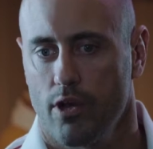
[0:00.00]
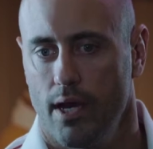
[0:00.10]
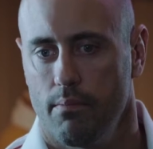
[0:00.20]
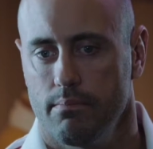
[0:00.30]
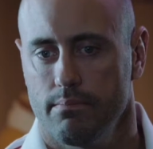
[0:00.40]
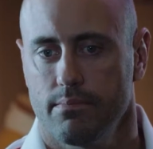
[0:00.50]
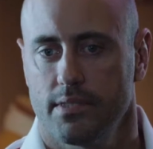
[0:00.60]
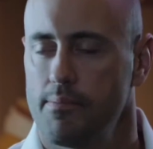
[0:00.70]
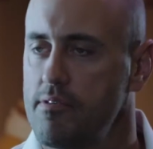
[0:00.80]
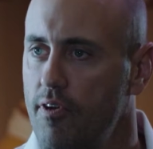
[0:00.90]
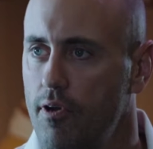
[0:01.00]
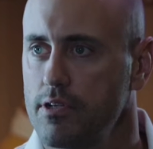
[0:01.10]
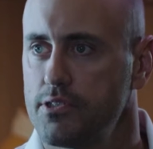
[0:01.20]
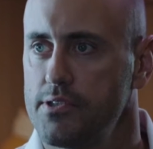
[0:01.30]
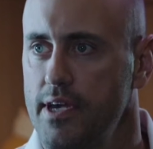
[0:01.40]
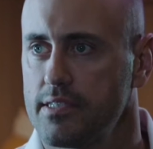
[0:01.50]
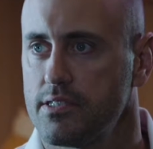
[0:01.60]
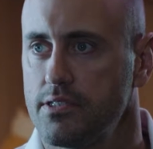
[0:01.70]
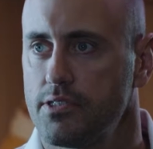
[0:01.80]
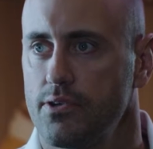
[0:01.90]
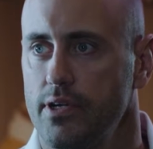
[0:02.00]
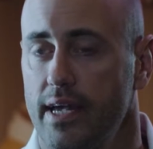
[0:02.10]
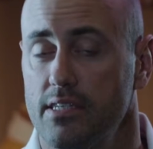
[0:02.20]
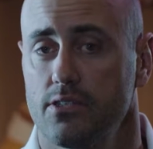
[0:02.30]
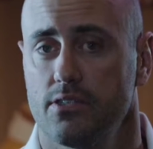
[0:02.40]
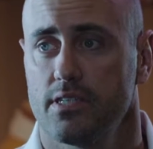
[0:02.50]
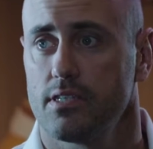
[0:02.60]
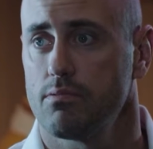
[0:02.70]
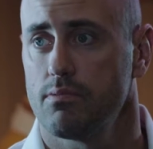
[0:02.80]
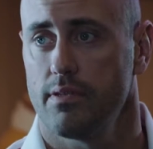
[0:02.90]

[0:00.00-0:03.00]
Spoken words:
Cup semi-final in 2003 against New Zealand.